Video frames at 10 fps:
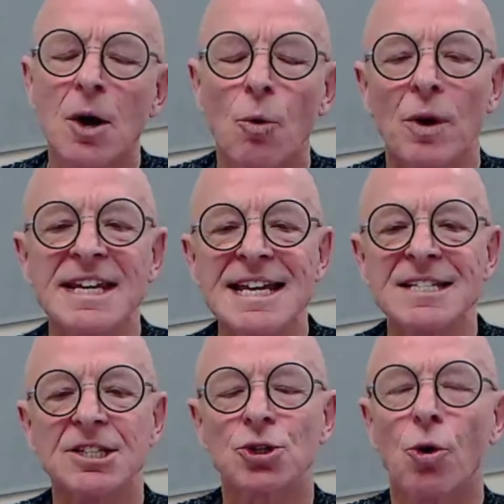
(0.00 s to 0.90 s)
we need
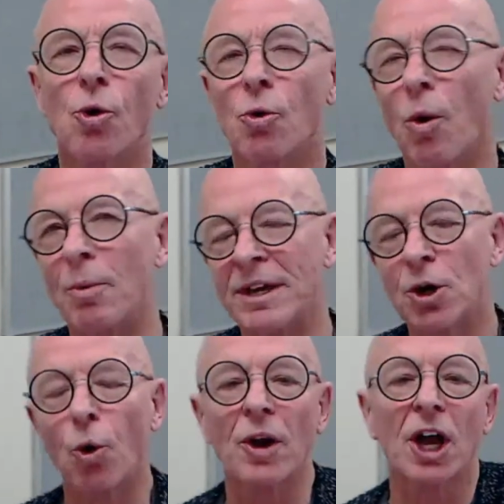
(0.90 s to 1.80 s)
to talk what we
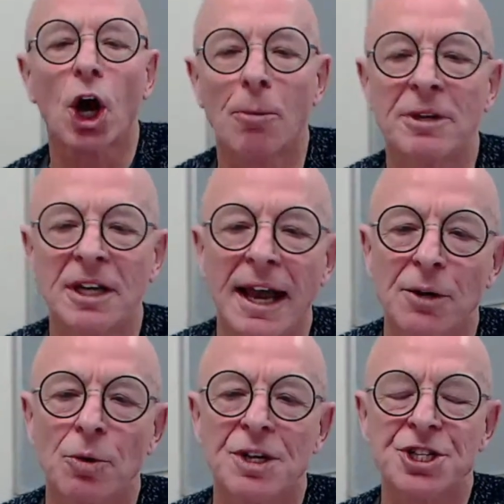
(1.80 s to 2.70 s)
call a common
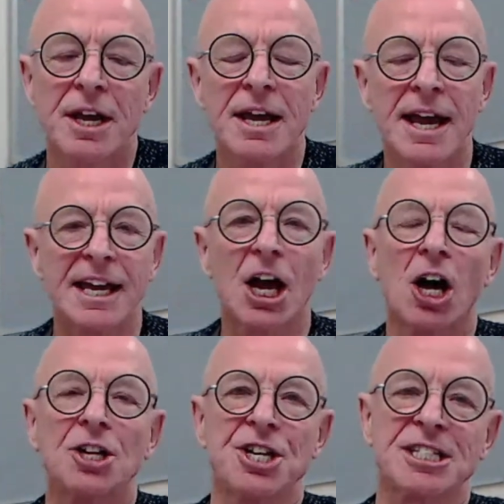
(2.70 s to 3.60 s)
language. It
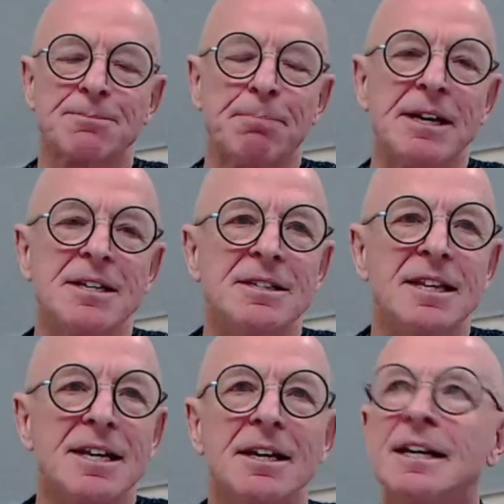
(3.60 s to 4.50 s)
can't just be
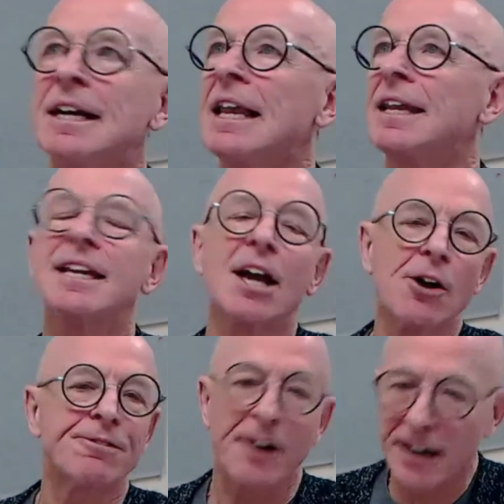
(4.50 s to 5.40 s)
the lingua
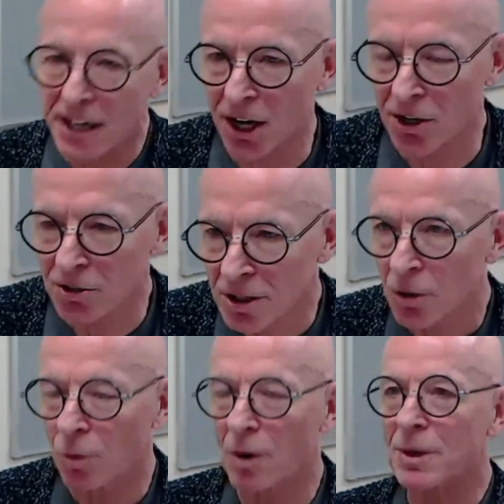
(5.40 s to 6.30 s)
franca,
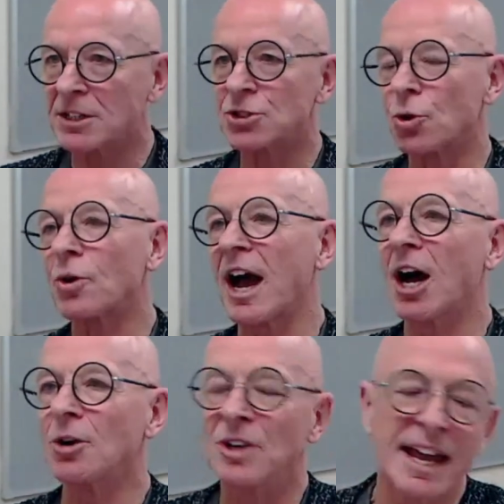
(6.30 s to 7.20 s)
where we can talk our
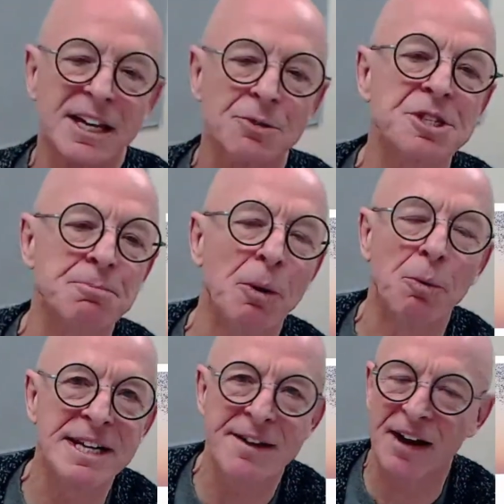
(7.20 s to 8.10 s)
own language, but
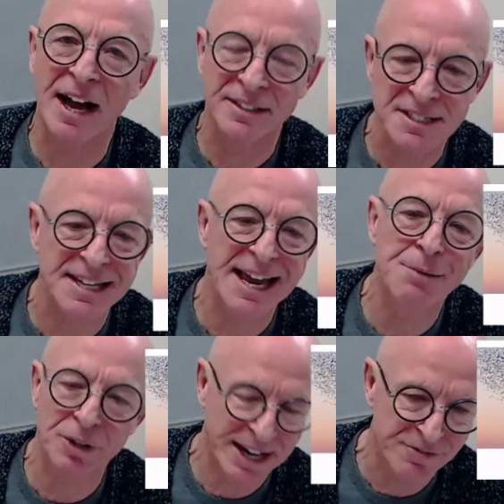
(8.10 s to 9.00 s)
we never understand
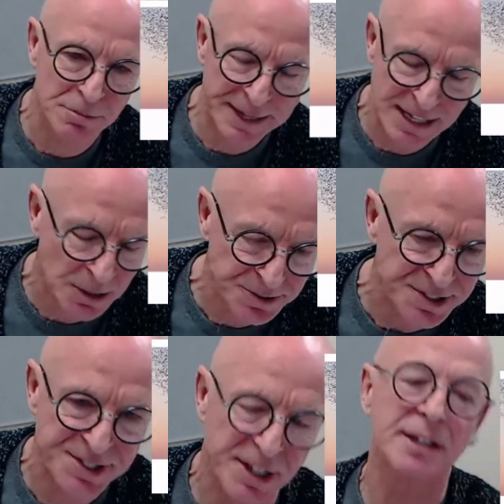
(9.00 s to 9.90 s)
what everybody else
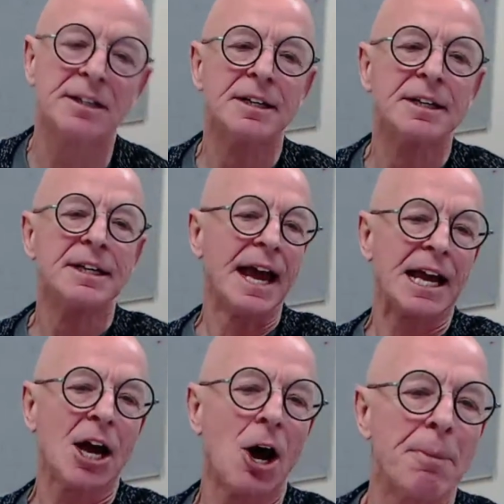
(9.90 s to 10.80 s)
is saying. It
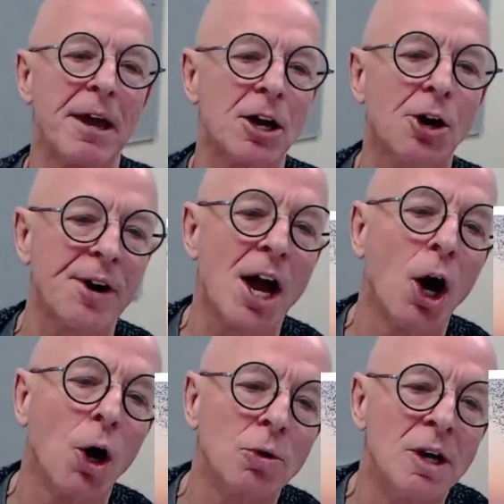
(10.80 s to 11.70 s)
can't be a
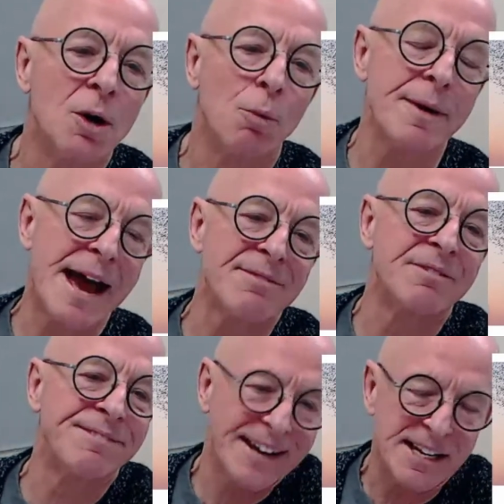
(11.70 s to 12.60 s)
Creole where you have
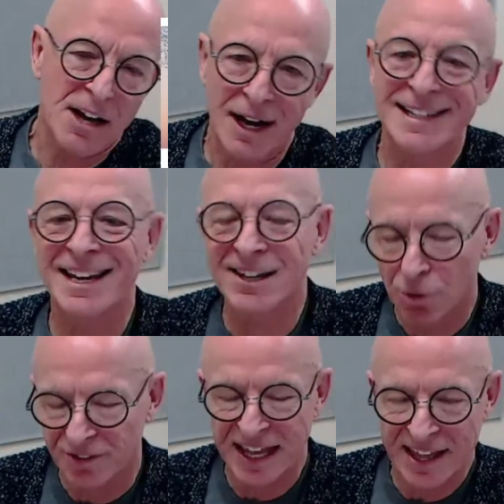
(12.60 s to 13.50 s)
a vague idea of
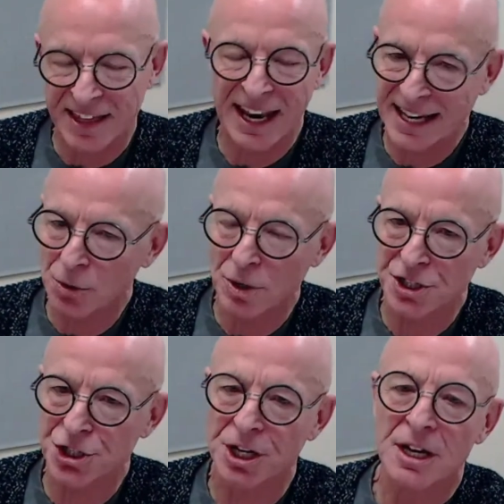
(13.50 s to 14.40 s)
what the other
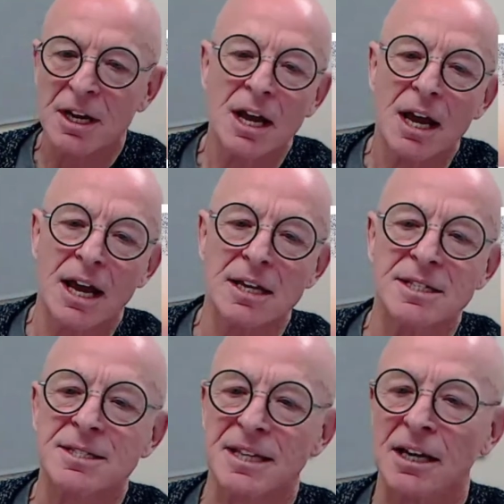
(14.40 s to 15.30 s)
language
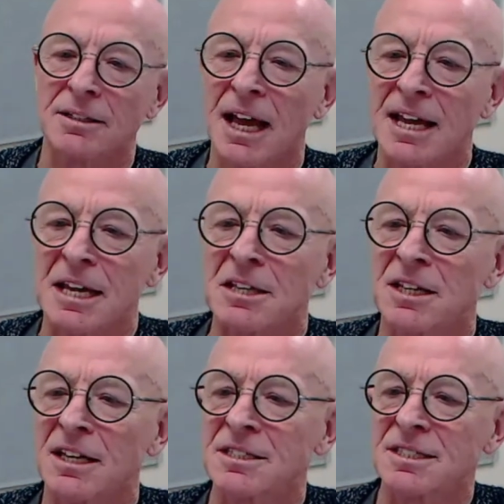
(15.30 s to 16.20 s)
is. Uh, it,
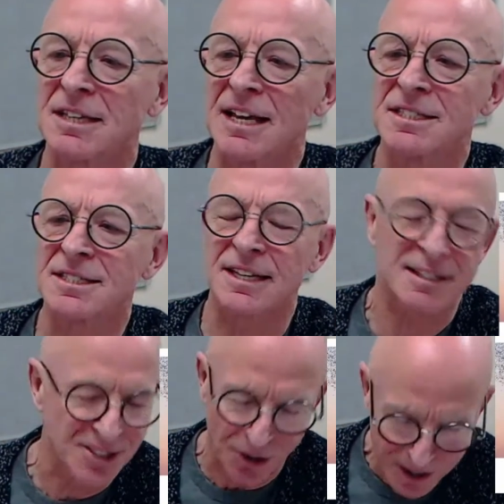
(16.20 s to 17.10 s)
it's, it's,
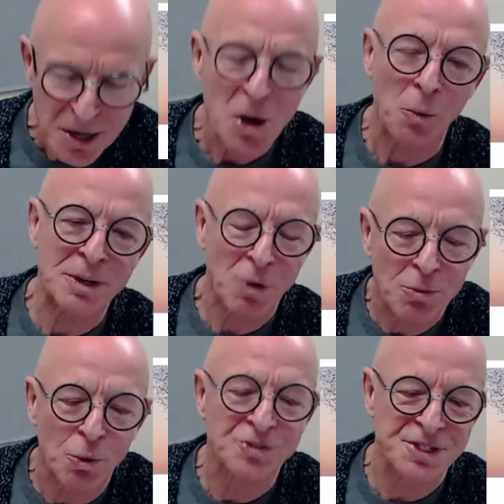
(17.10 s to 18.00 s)
sorry, we
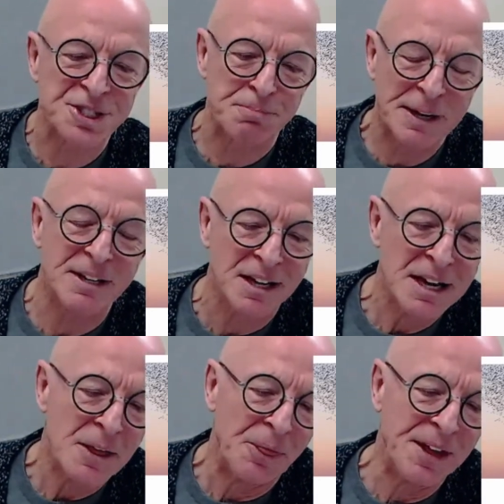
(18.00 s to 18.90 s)
won't want to speak
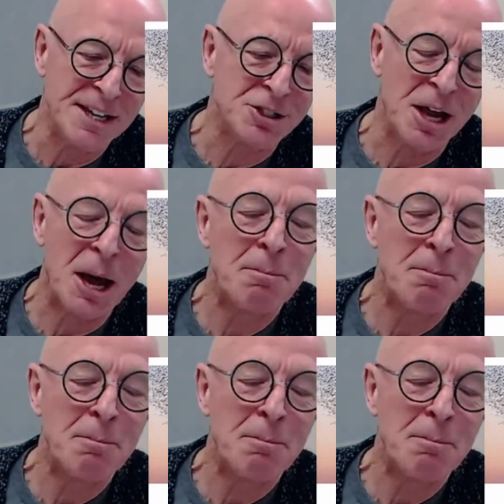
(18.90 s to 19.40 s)
the uh,